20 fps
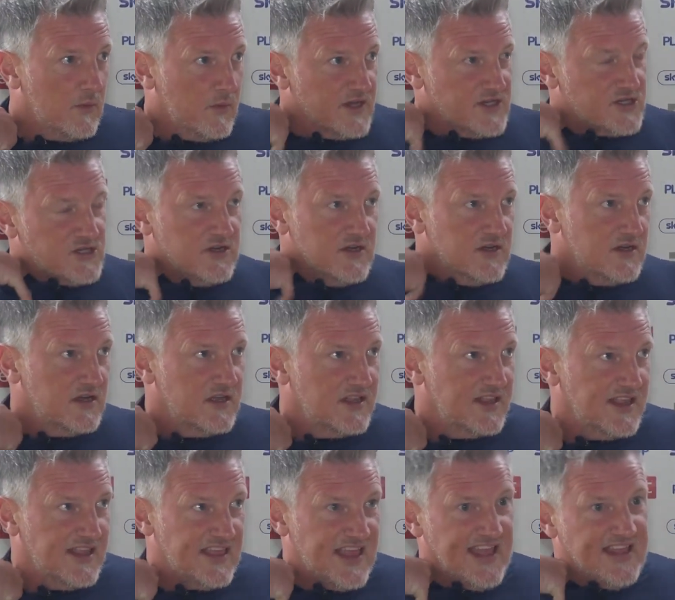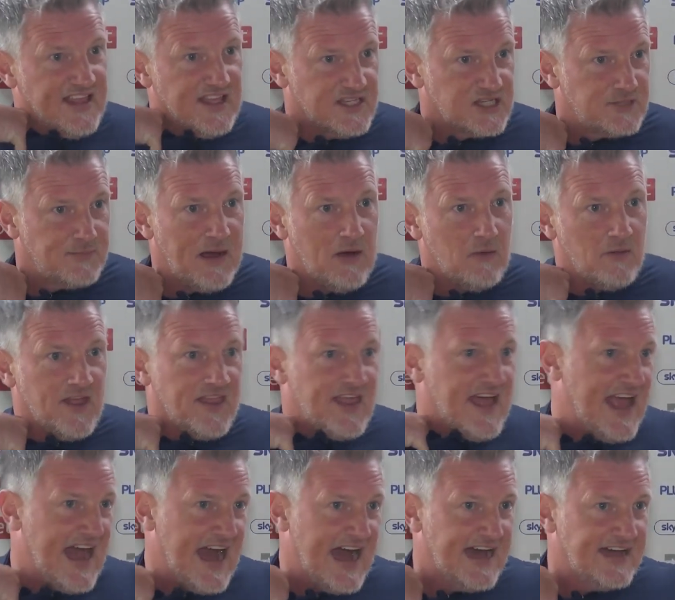which the spell that
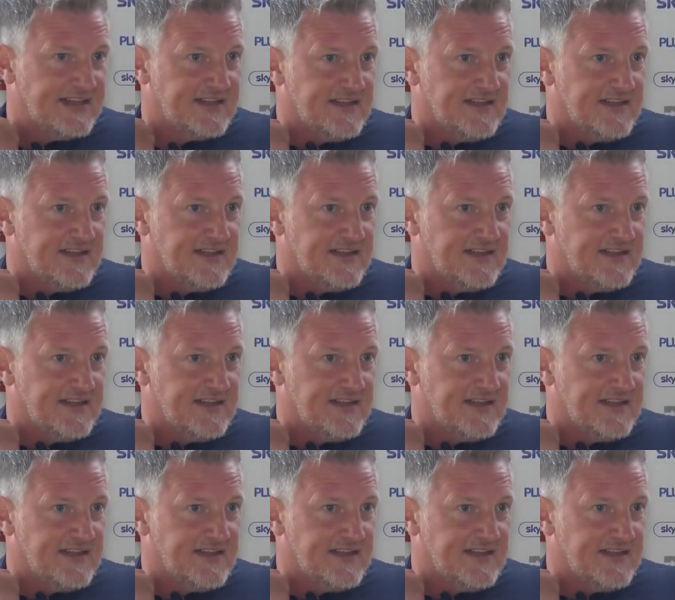they had